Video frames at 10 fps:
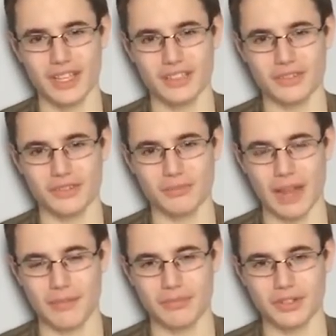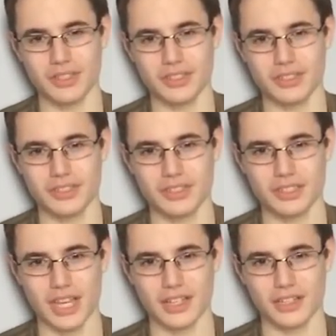It's got Black Prince, a
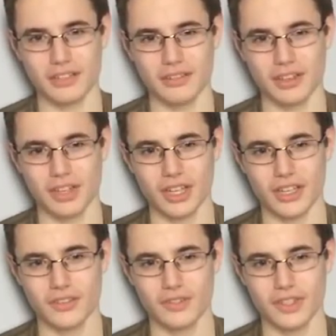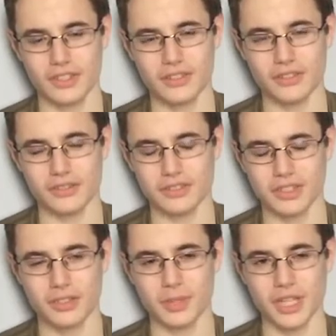standard 9F. It's got so
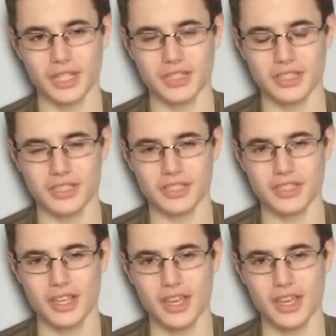many engines.